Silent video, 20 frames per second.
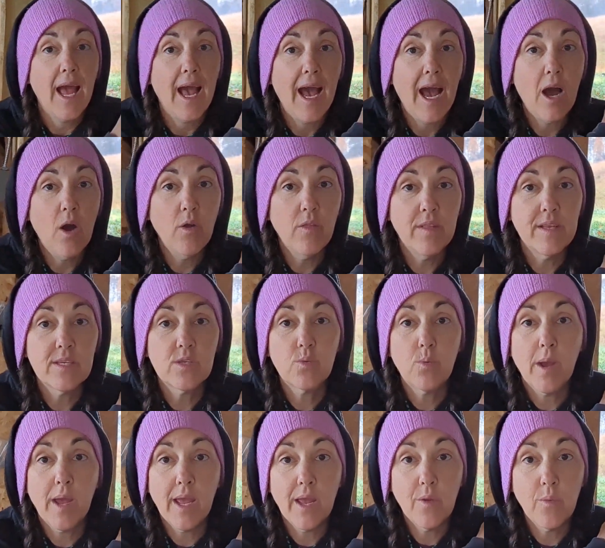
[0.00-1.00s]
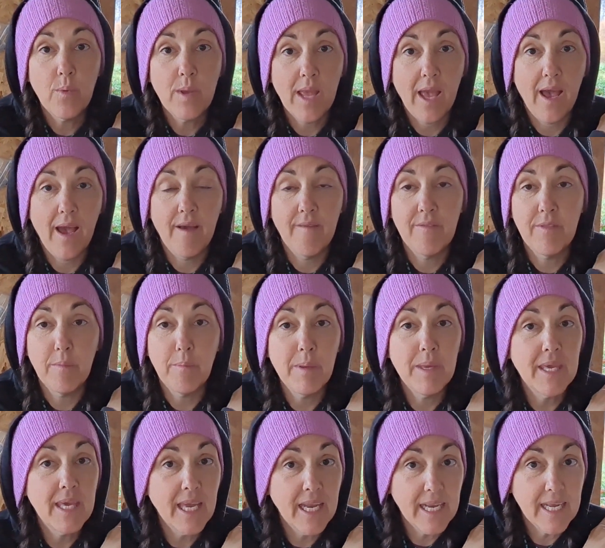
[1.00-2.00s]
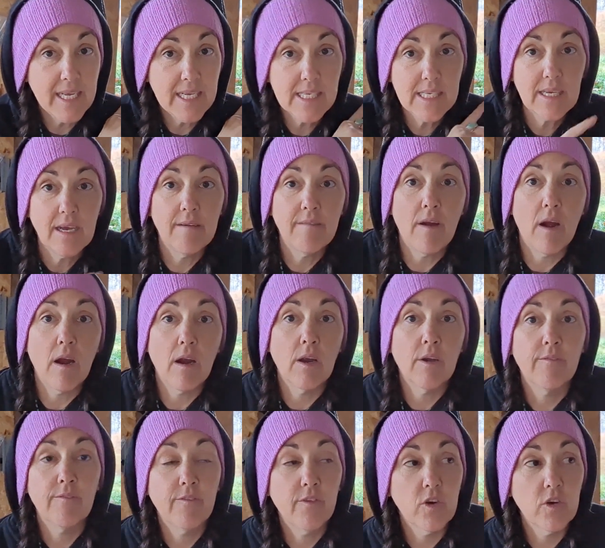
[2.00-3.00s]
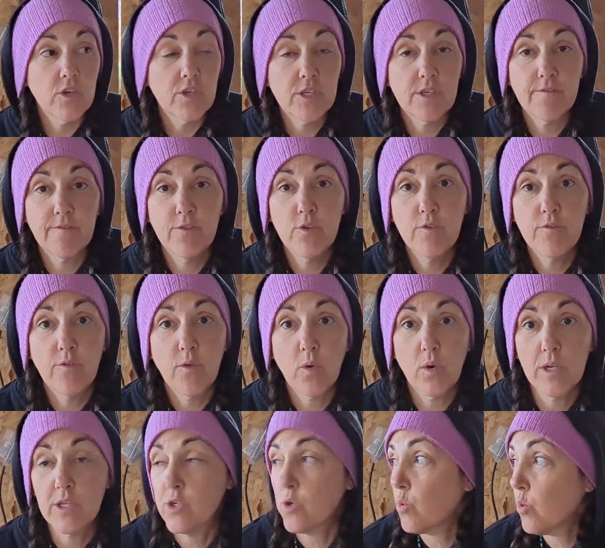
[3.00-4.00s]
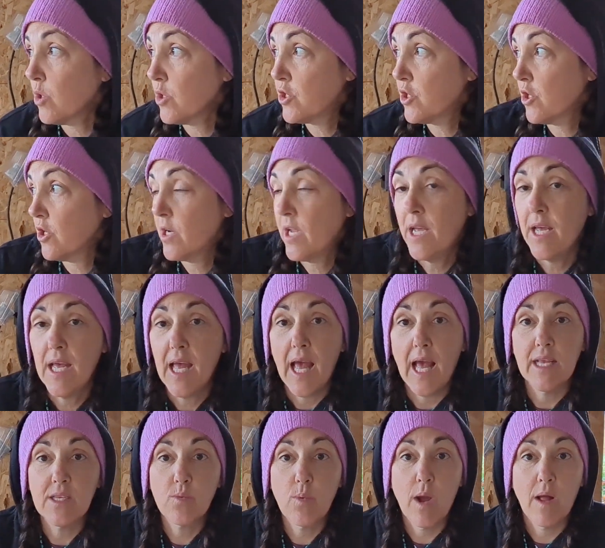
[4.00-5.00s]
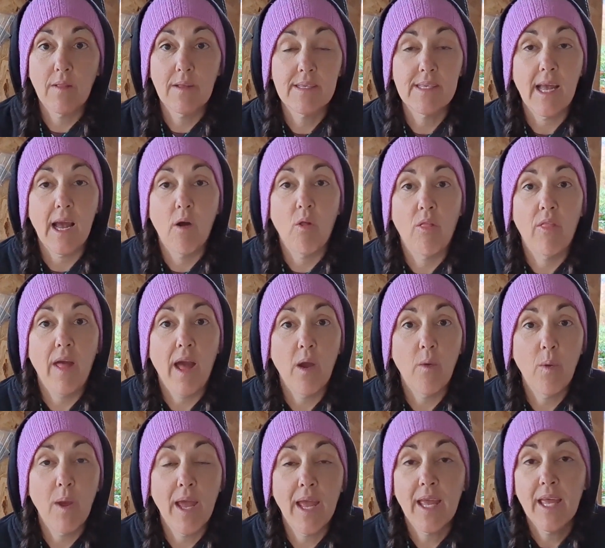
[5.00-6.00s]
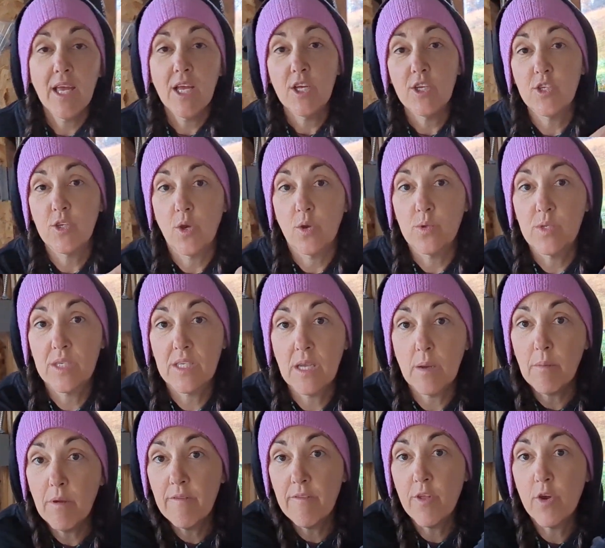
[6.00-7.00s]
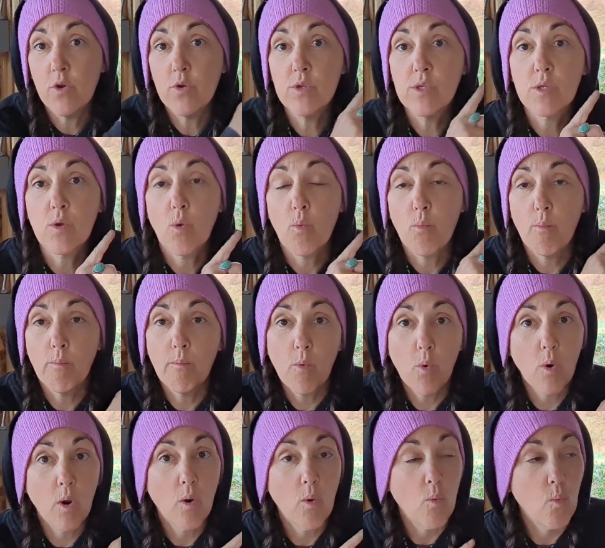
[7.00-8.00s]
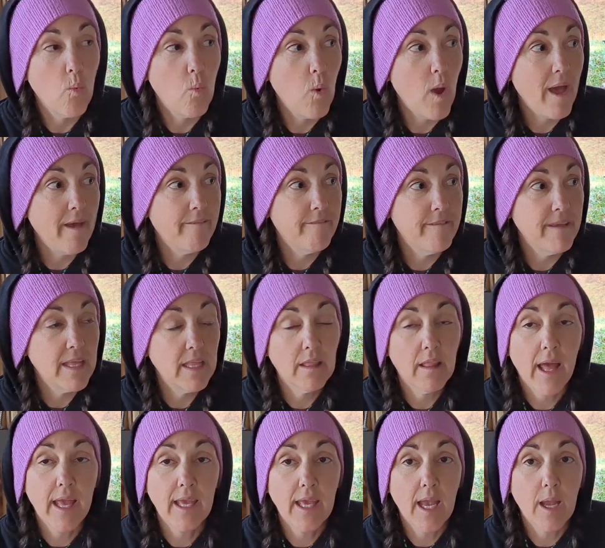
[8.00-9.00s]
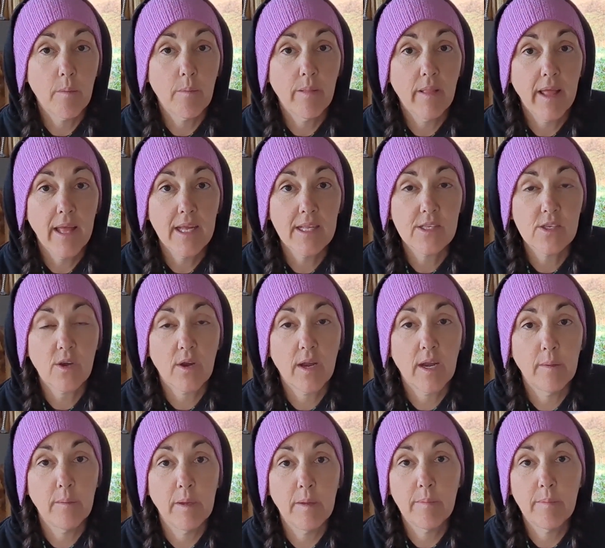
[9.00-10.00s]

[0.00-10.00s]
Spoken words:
Out this way, we have the beginnings of our first food forest orchard, as well as out that way. So some of those more wet feet liking plants are going to be